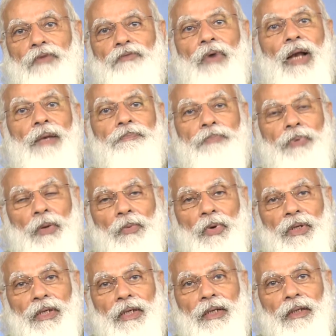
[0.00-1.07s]
while
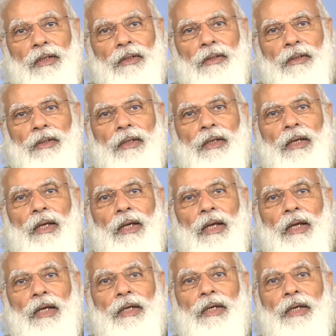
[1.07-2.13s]
promoting
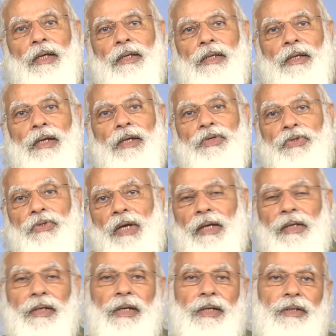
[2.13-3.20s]
indigenous
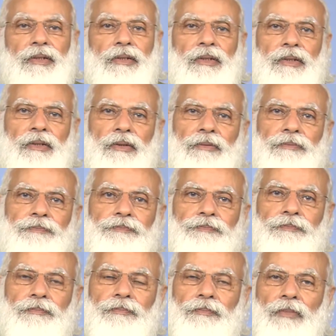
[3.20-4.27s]
techniques.
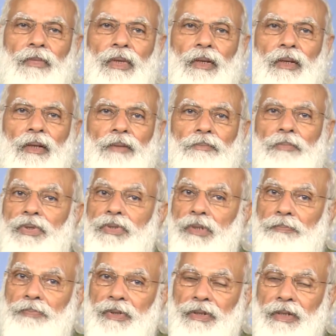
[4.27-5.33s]

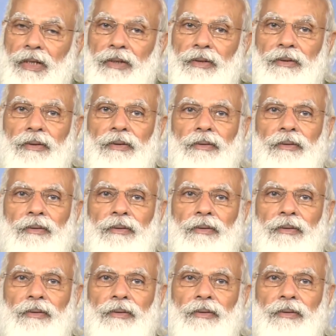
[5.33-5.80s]
Mr. President,